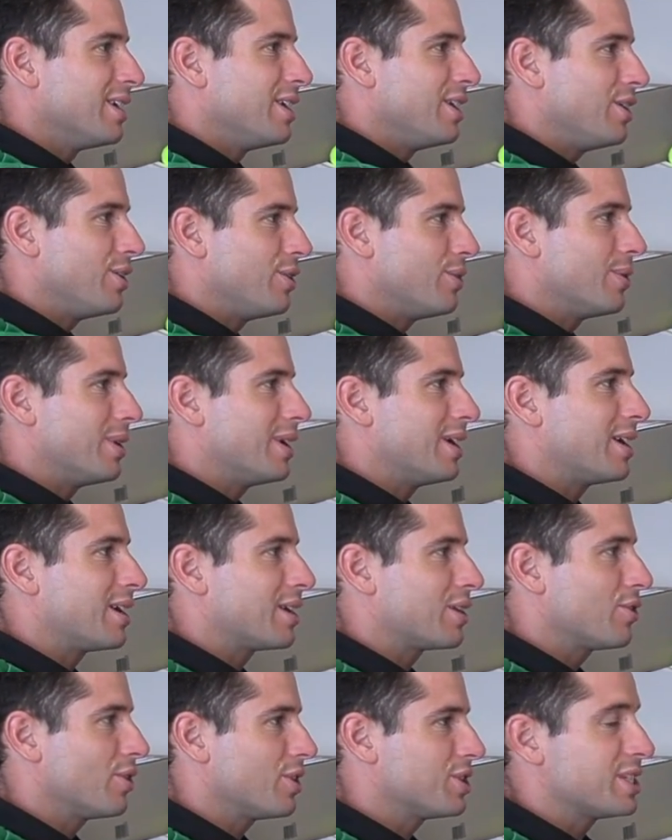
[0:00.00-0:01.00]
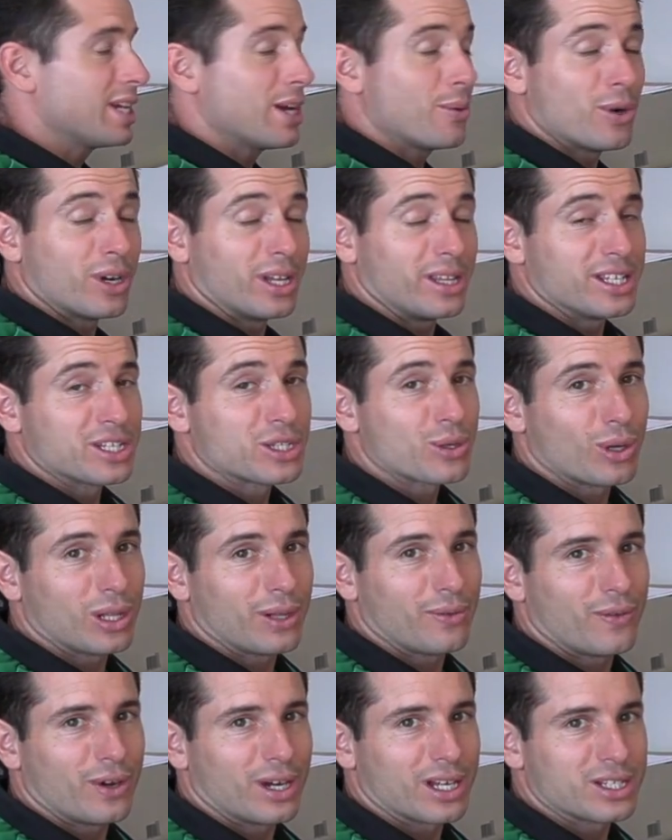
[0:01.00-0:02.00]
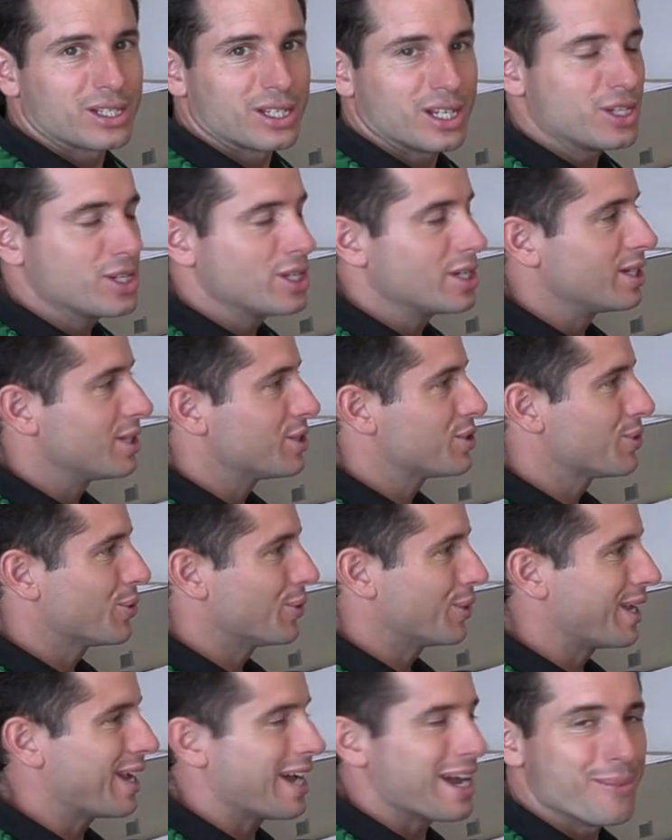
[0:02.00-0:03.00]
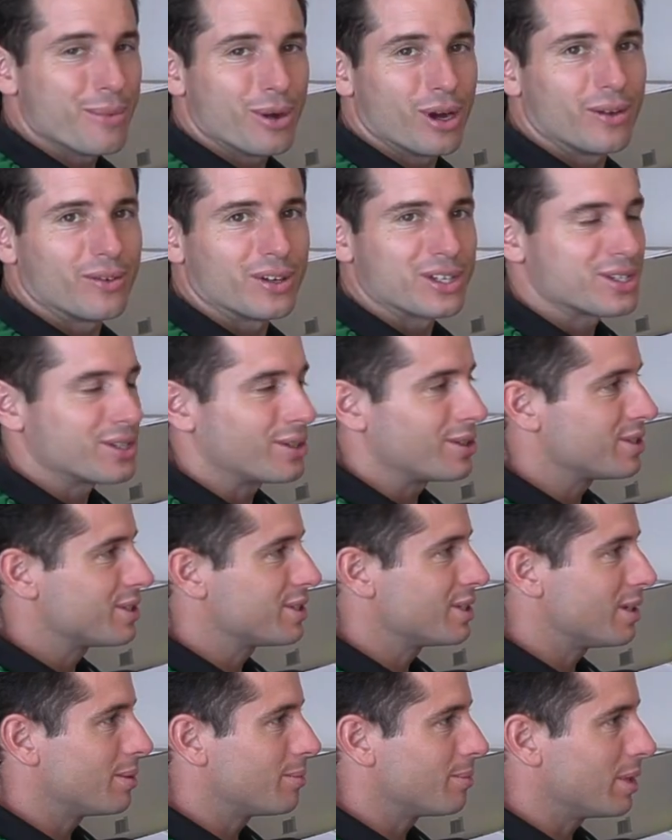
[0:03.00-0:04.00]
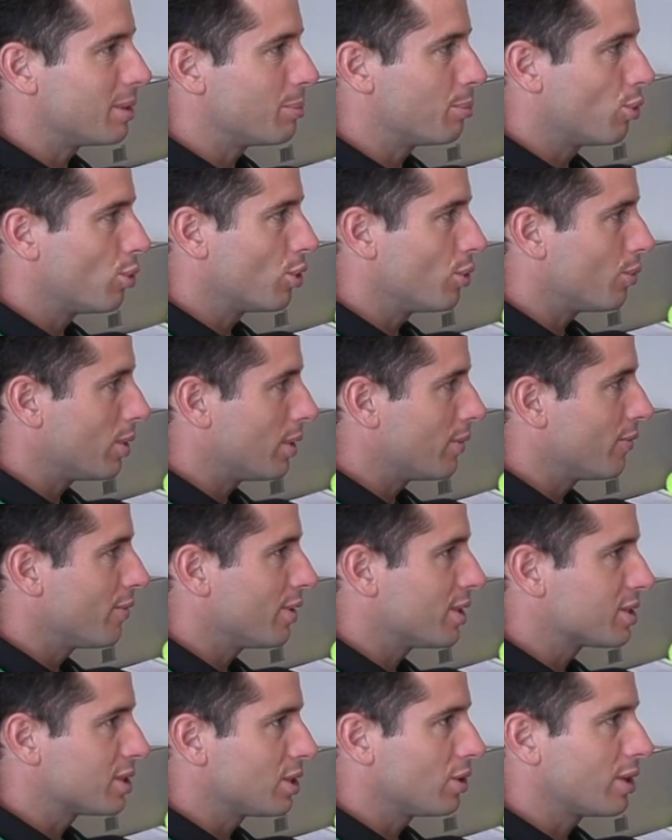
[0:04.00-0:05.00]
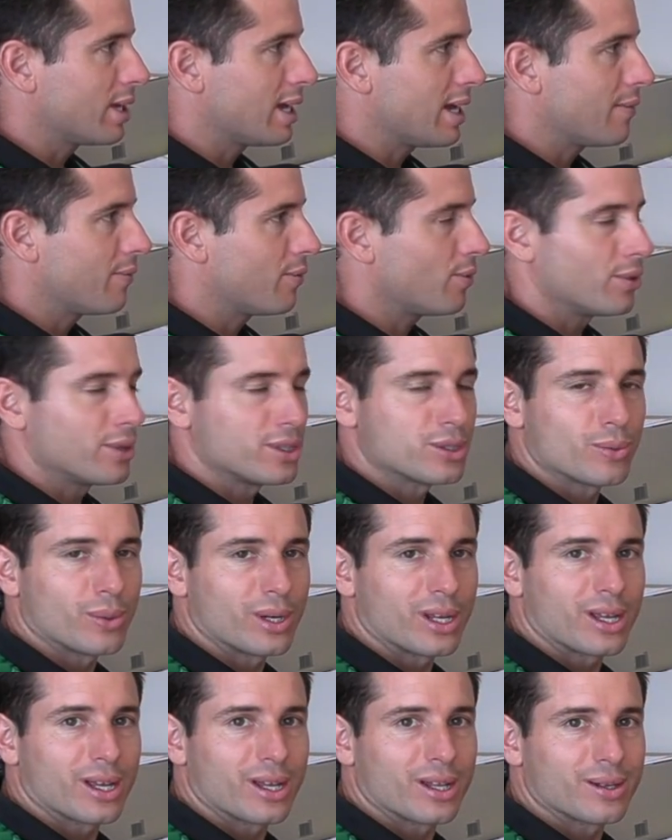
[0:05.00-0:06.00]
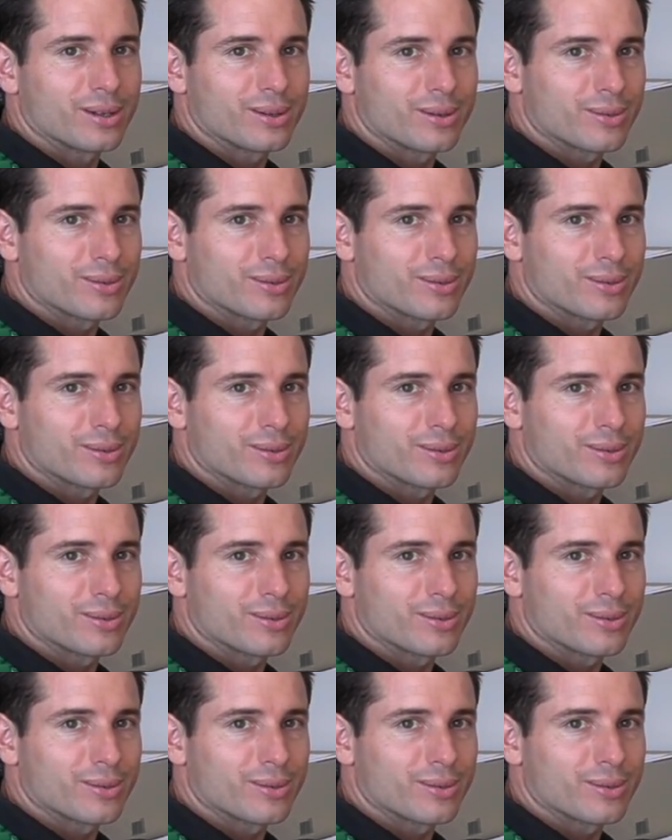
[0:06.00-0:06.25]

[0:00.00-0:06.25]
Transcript: You cross that one in this qualifying session and it's sort of game over. So it's an important one for us to look out for this weekend.